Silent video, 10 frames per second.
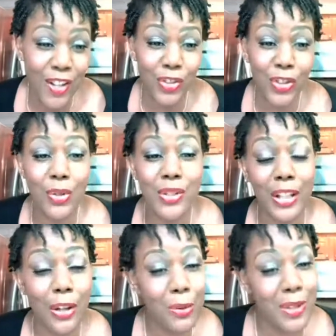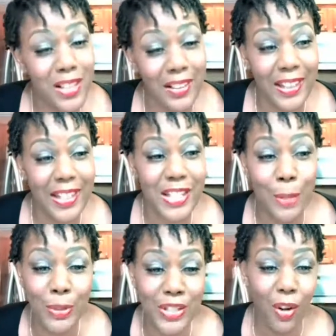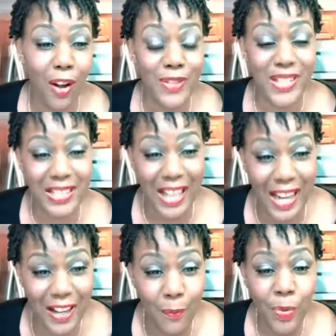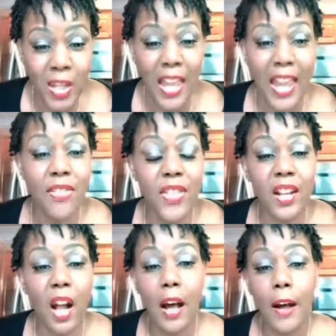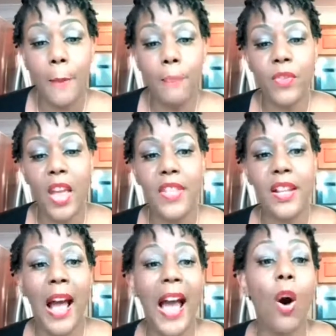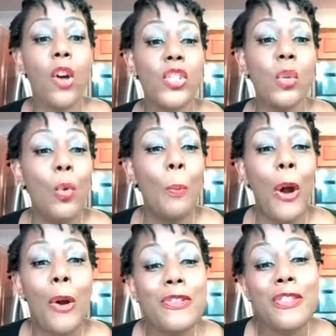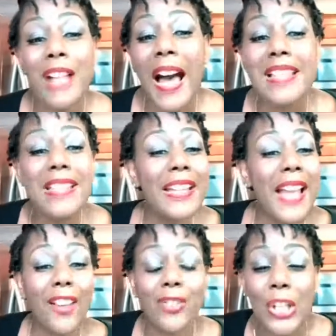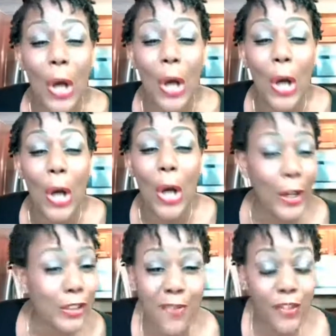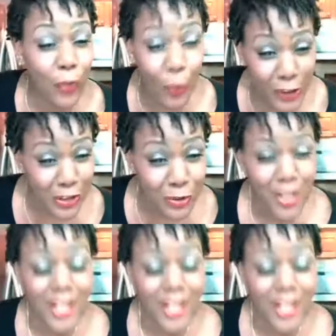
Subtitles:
Use the code COOK and get 10% off tonight. And then I also will personalize and actually autograph it for you.